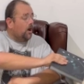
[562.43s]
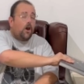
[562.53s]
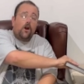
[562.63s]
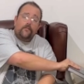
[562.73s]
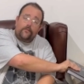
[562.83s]

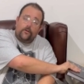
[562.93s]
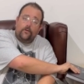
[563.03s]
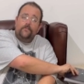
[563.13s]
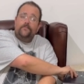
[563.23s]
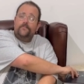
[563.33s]

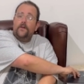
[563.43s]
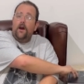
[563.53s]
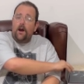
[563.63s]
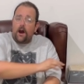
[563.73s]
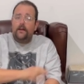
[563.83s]
Overall,
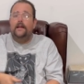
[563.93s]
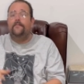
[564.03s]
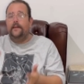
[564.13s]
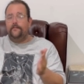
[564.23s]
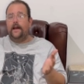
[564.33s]
I'm going to have
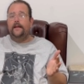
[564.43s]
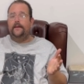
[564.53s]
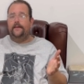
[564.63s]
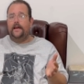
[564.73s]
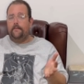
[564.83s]
to give
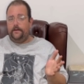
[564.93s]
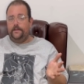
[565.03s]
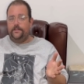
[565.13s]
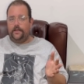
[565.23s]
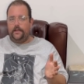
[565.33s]
Alien
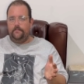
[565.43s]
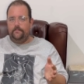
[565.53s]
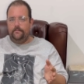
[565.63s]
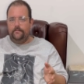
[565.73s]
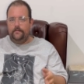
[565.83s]
RPG
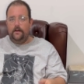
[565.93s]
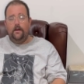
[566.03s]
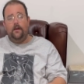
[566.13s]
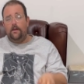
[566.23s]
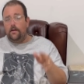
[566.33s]

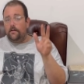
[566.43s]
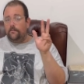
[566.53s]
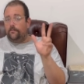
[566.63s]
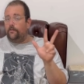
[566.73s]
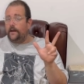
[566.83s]

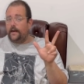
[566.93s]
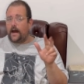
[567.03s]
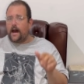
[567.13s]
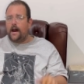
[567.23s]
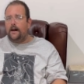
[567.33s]

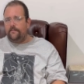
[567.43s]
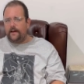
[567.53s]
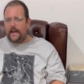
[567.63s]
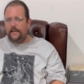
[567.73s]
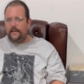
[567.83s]
3.5
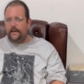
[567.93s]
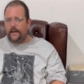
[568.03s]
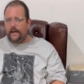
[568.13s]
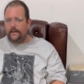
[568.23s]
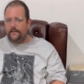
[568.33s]
alien
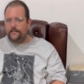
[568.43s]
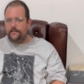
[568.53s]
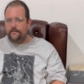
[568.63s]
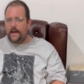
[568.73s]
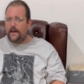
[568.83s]
eggs
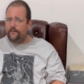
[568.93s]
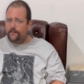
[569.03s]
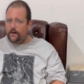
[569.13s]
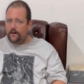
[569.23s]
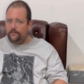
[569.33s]
out of
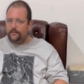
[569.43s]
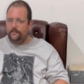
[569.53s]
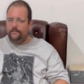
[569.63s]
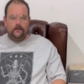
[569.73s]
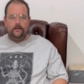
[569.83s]
5.
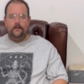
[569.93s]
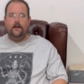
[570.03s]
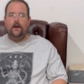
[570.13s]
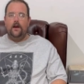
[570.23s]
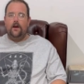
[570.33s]

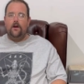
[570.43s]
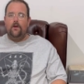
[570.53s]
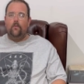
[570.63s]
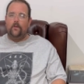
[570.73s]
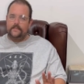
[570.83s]

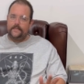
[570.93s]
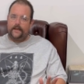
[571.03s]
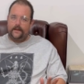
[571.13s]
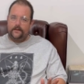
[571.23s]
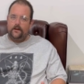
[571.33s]
Once
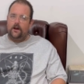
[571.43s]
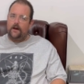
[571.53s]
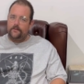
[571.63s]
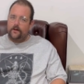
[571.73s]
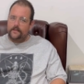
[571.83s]
again,
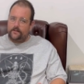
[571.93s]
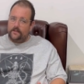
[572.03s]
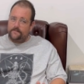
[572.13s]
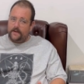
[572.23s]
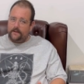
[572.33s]
I'm Dice
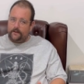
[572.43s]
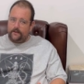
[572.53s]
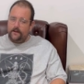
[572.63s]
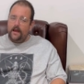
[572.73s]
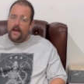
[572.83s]
Baby,
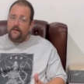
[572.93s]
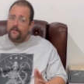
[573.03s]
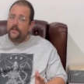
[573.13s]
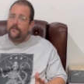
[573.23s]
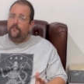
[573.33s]
and
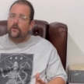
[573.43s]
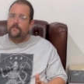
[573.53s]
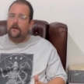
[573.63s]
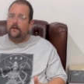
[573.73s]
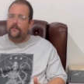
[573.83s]
thank you for watching
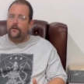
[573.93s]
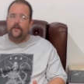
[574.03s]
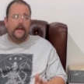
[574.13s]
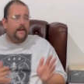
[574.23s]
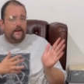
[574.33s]
my review on
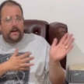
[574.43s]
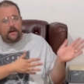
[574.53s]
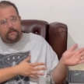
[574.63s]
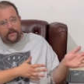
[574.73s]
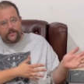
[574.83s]
the Alien
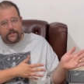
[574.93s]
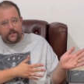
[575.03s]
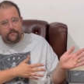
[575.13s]
RPG.